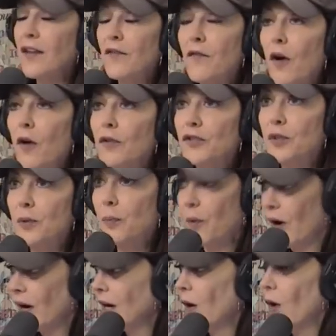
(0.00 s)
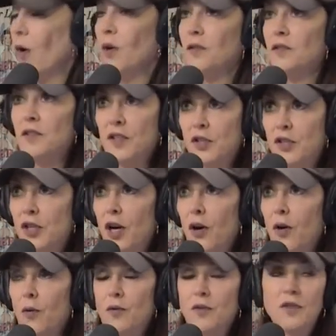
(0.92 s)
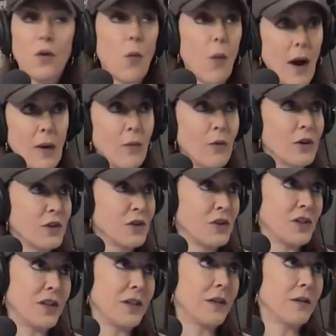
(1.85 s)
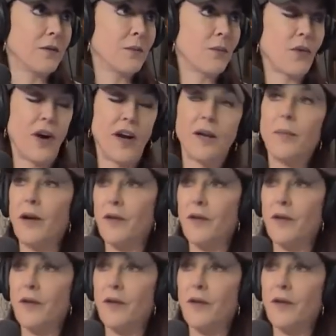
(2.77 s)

phone she prank calls right. the show. Yeah. So why wouldn't she prank my